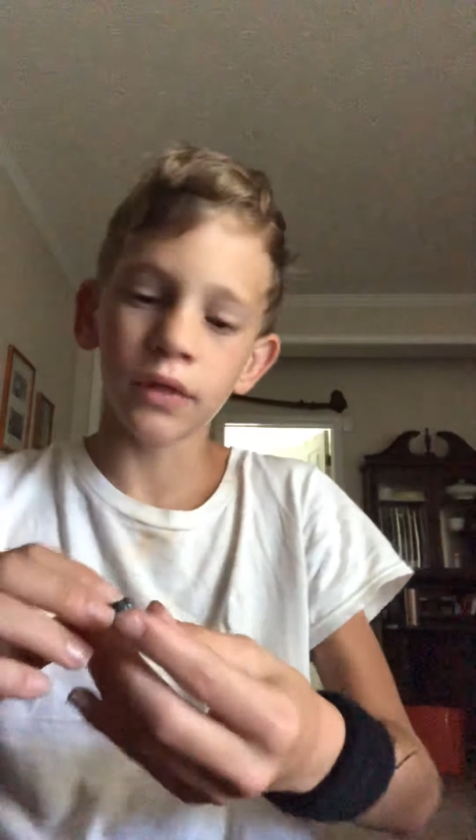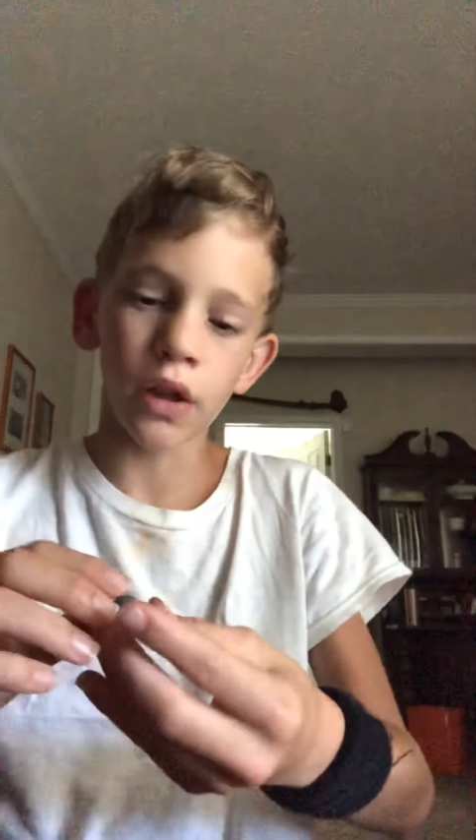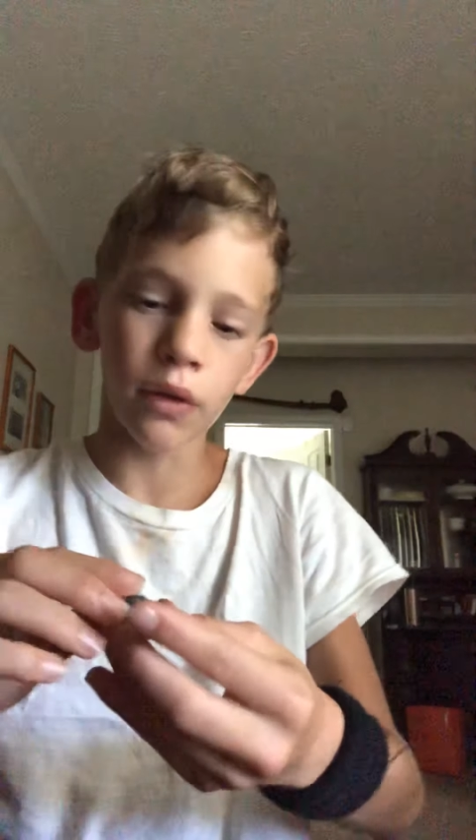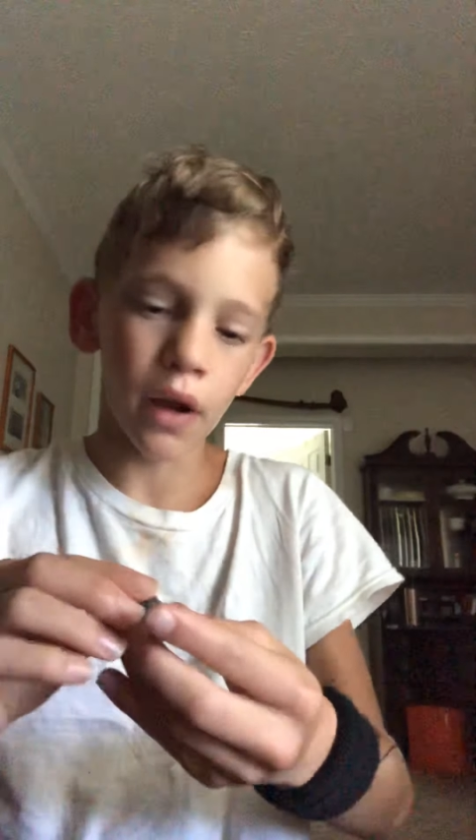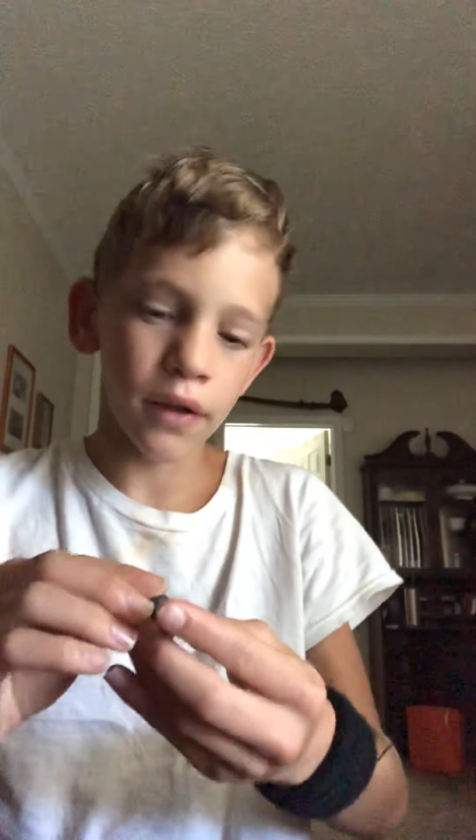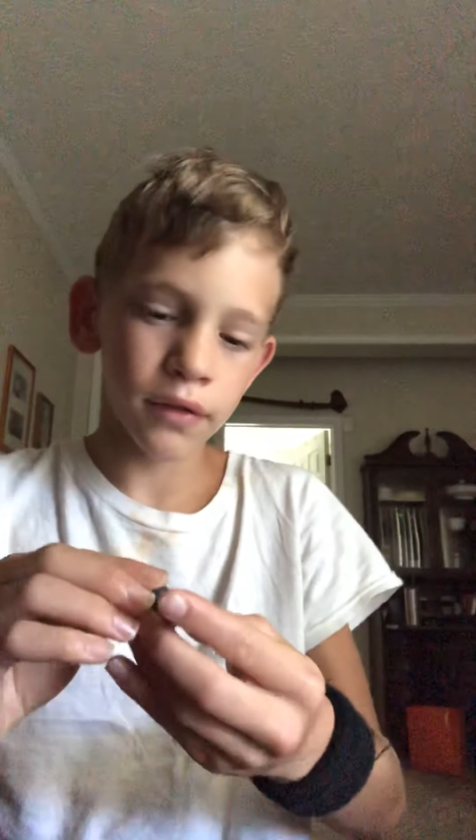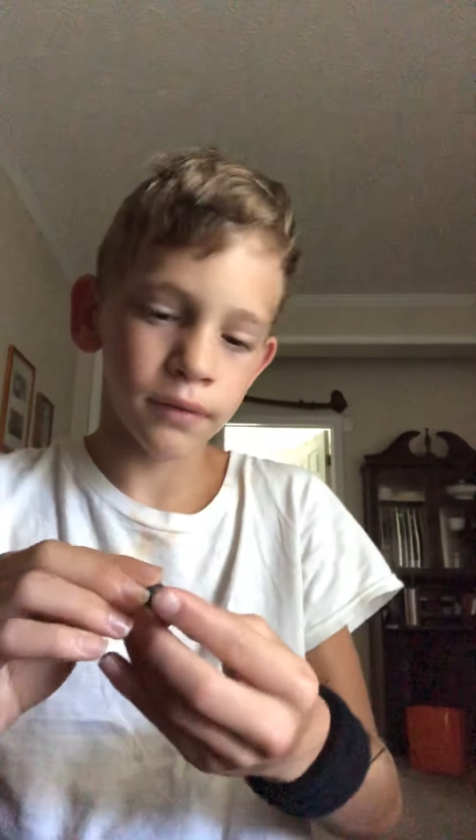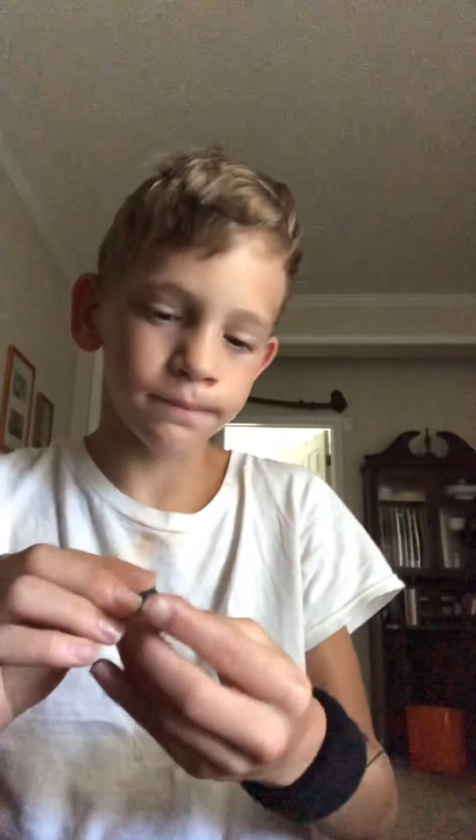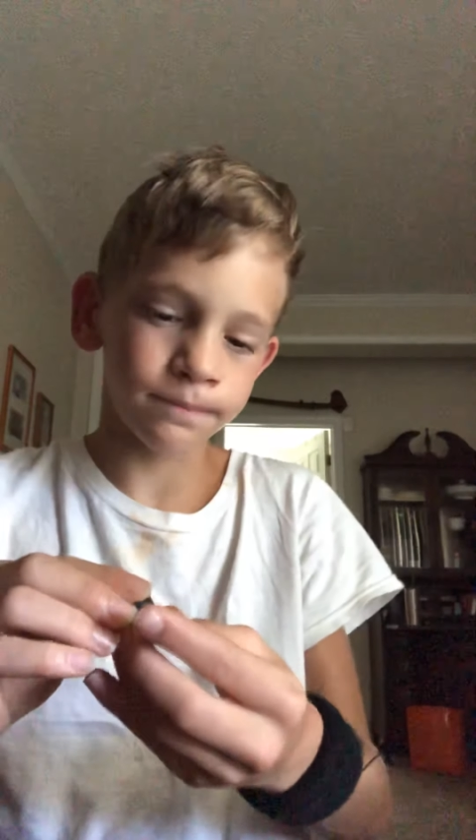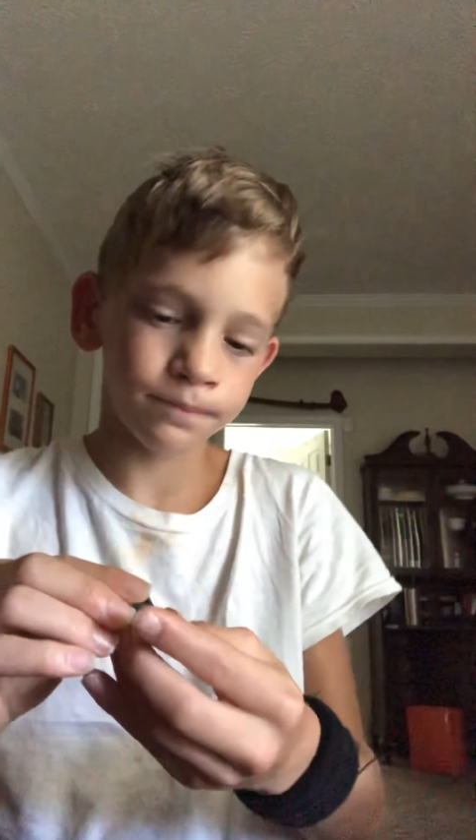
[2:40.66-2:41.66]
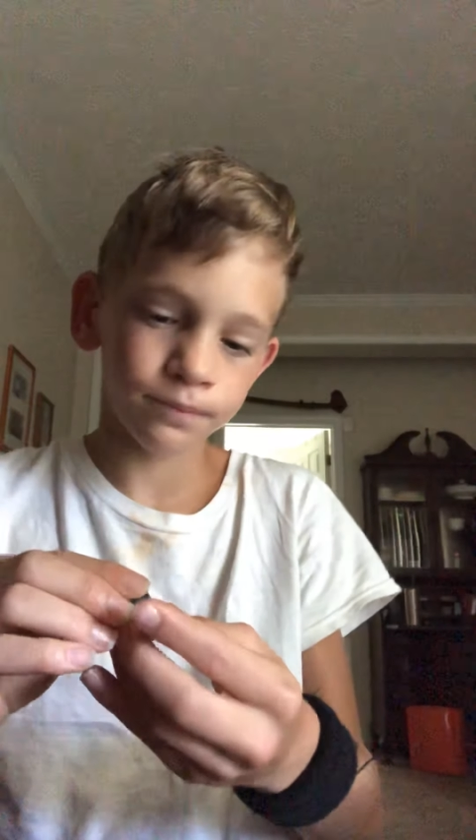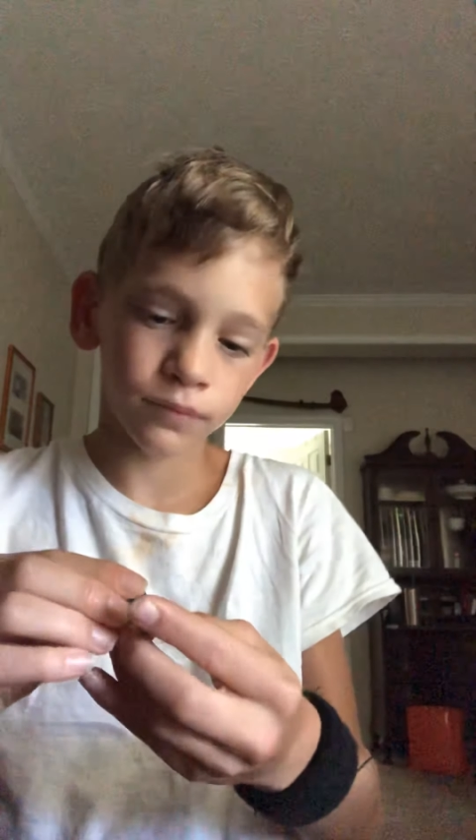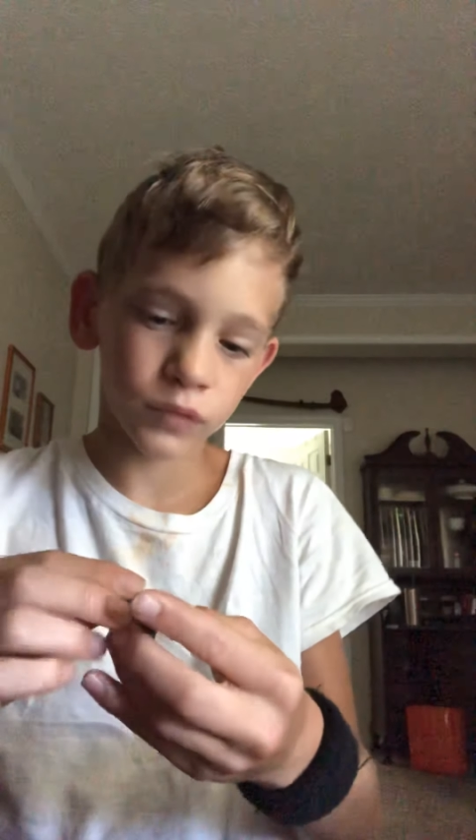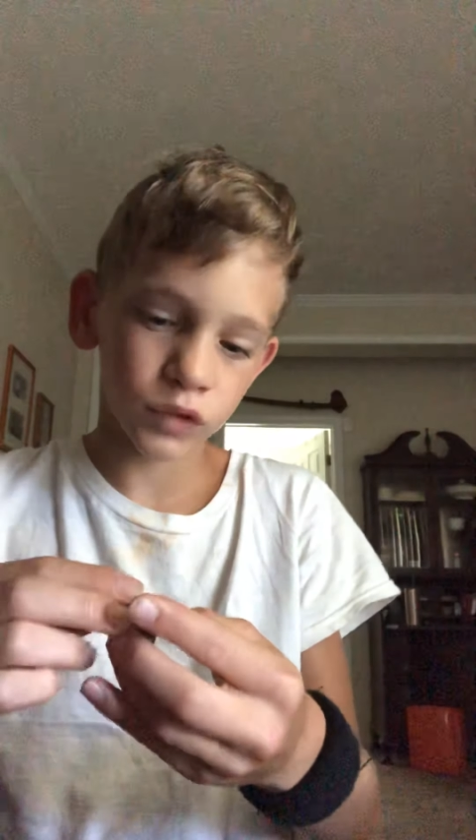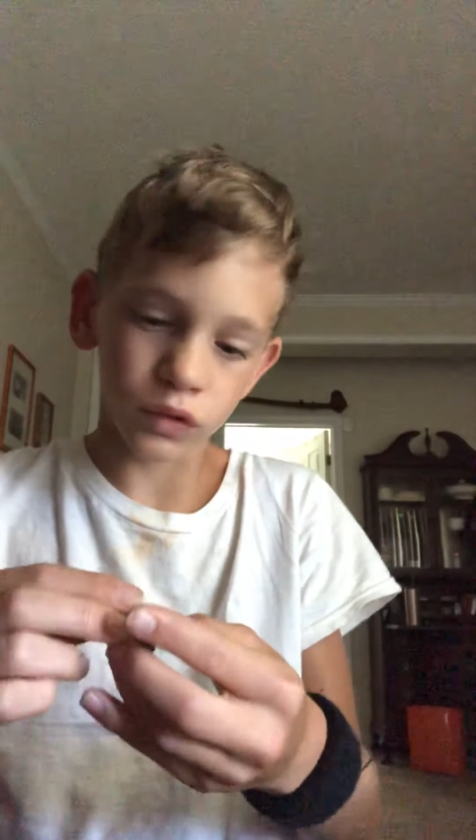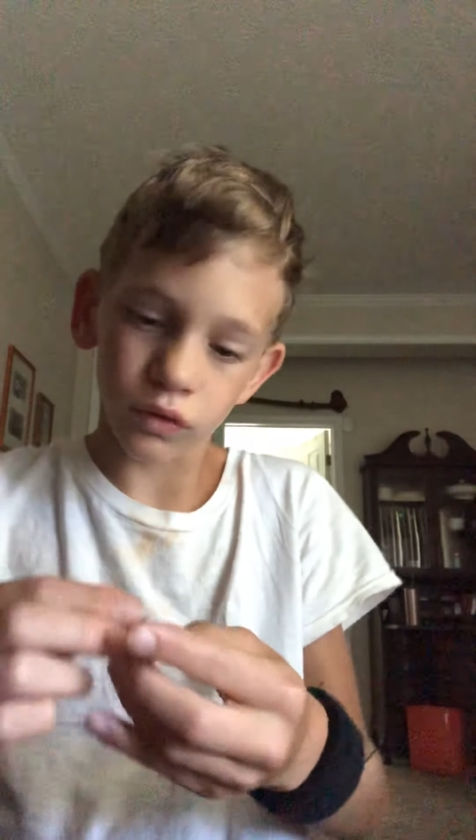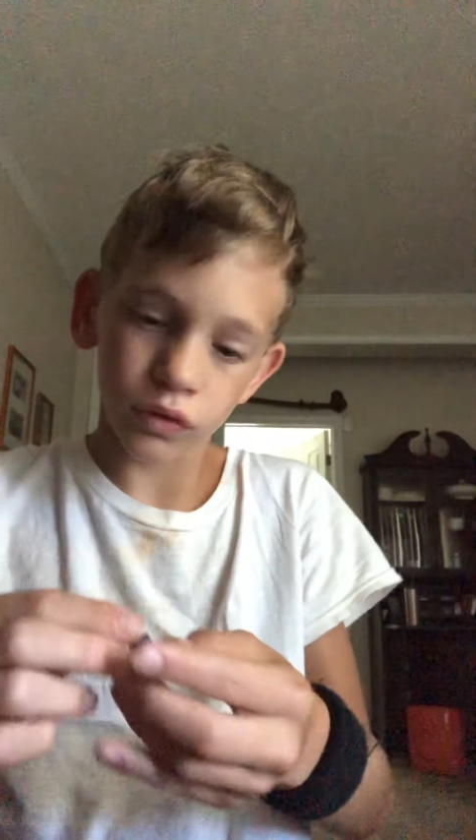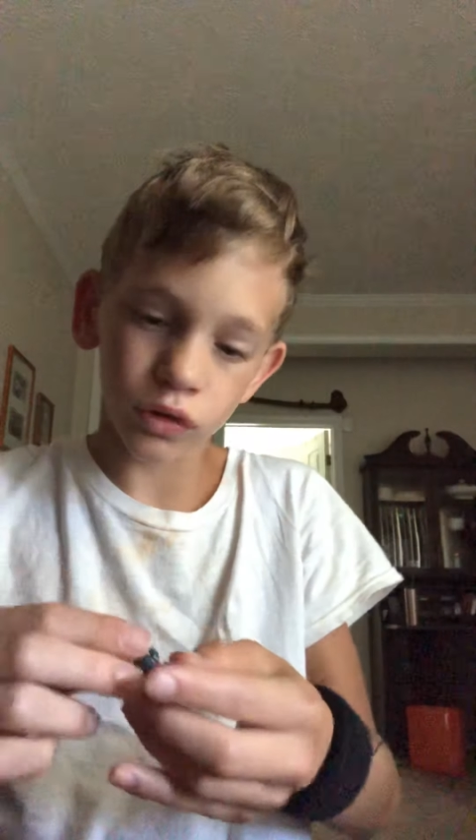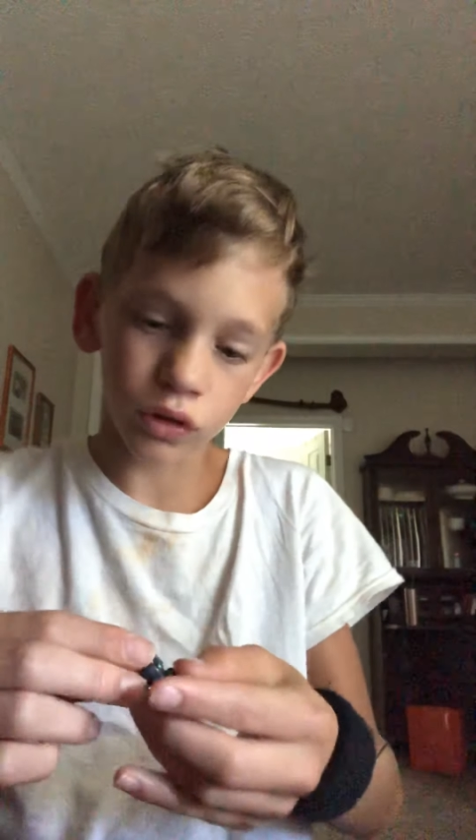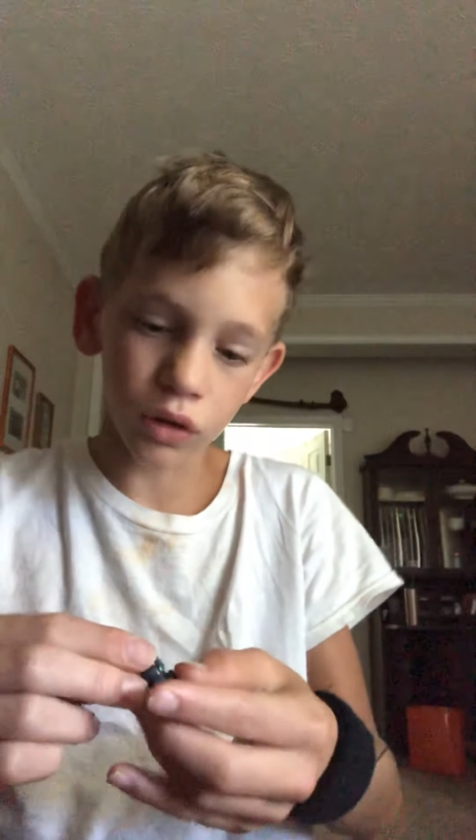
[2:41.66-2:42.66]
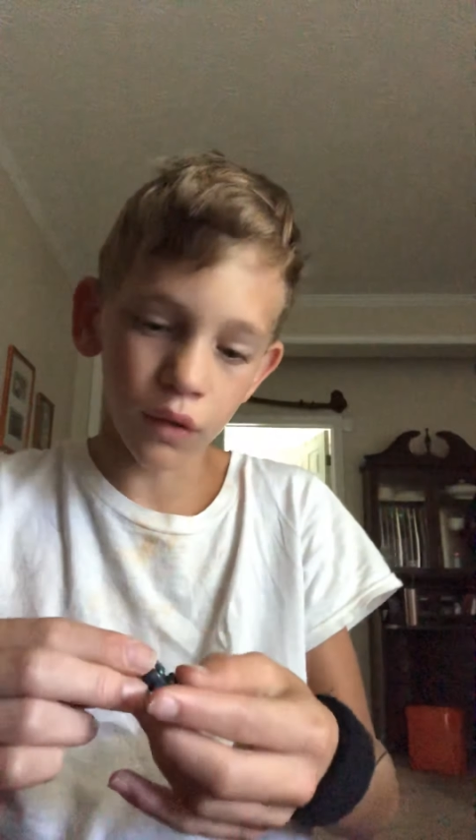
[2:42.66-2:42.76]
that you guys should